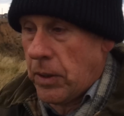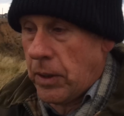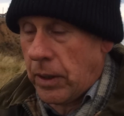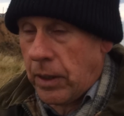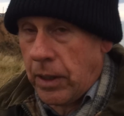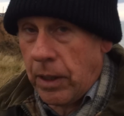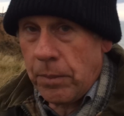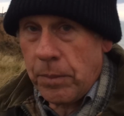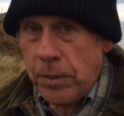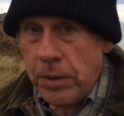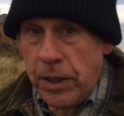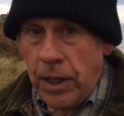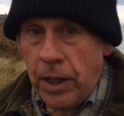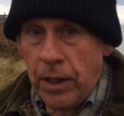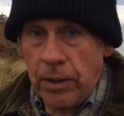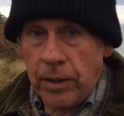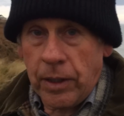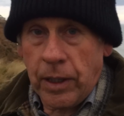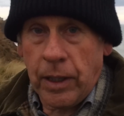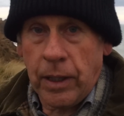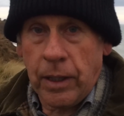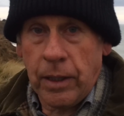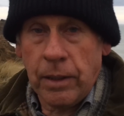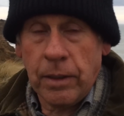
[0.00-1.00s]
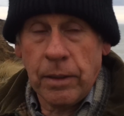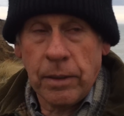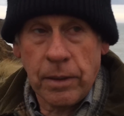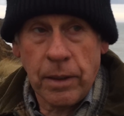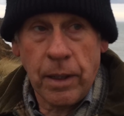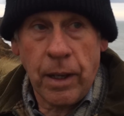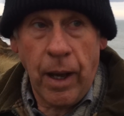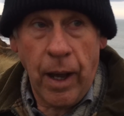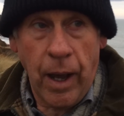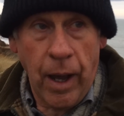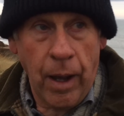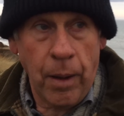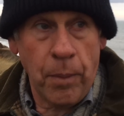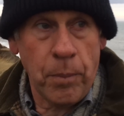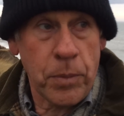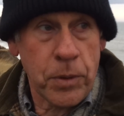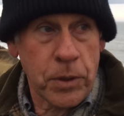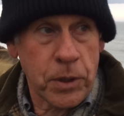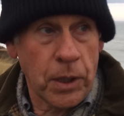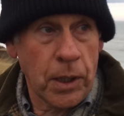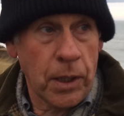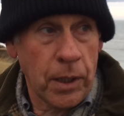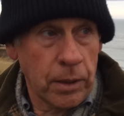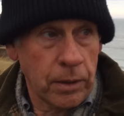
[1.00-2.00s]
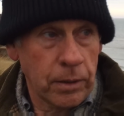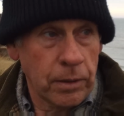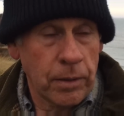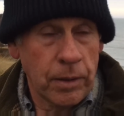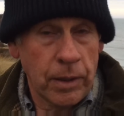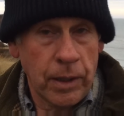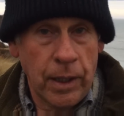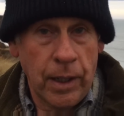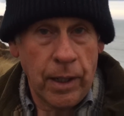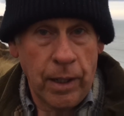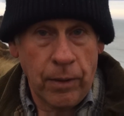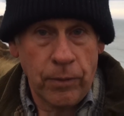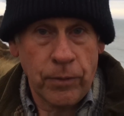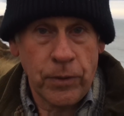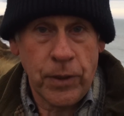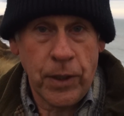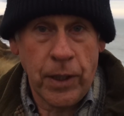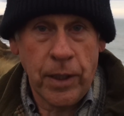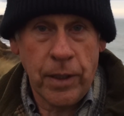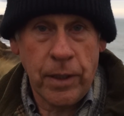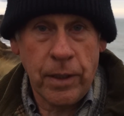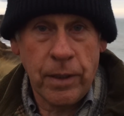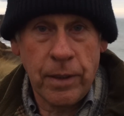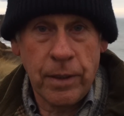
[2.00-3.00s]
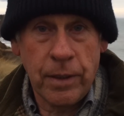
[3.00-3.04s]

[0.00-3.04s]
that comes down here absolutely loves it.